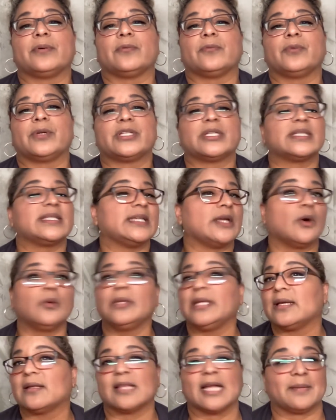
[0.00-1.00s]
which is the
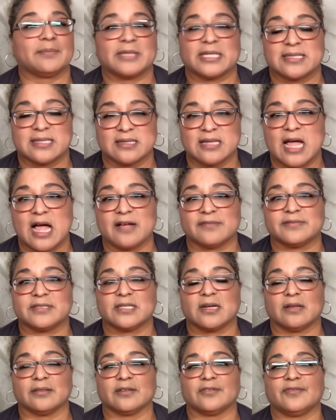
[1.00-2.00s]
only clamp that's left
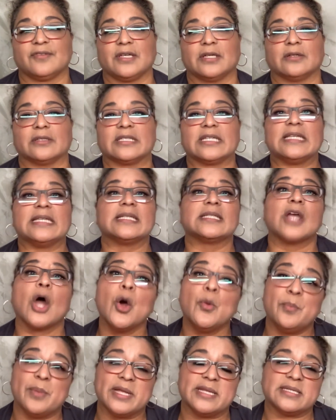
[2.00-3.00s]
on the field, is
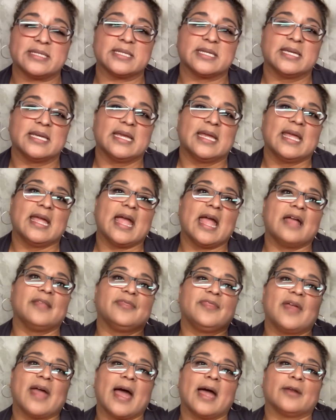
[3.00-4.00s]
opened,
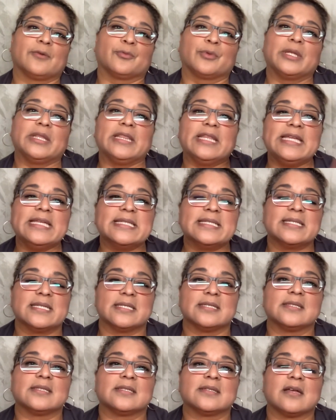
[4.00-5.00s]
and that
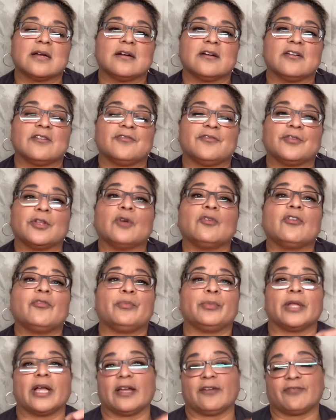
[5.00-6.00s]
releases a flow of
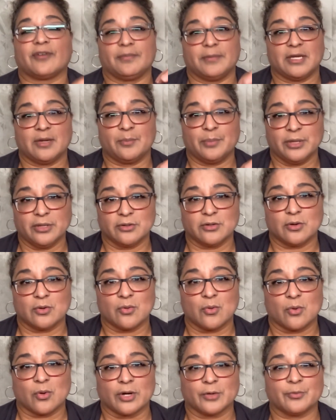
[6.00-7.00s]
blood from the umbilical
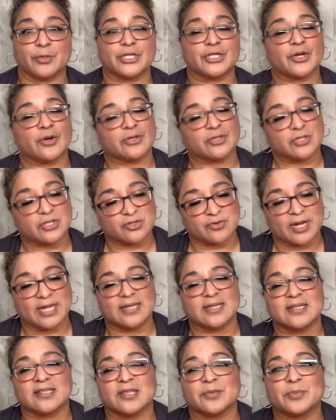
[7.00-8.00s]
cord, which goes
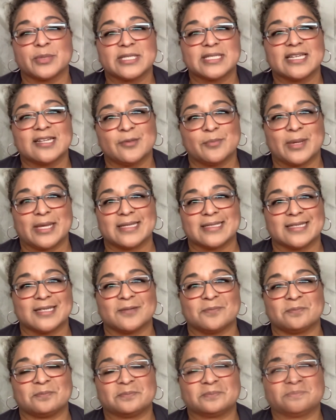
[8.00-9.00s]
straight to the placenta
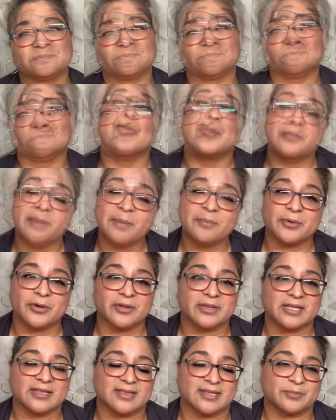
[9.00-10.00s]
basin. Remember
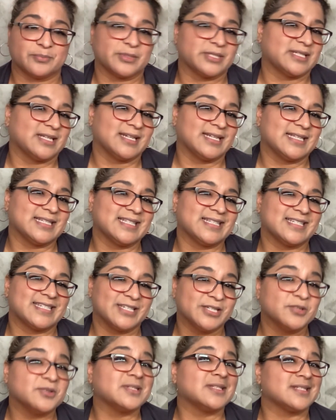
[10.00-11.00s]
that the placenta is
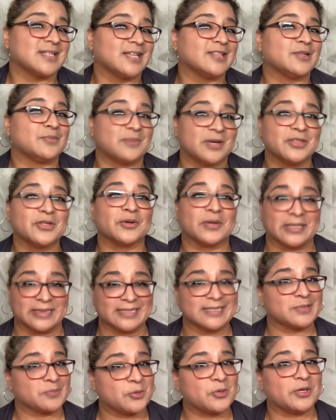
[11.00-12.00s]
still inside the mother at
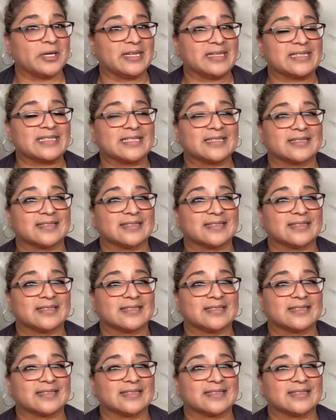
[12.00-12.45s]
this point.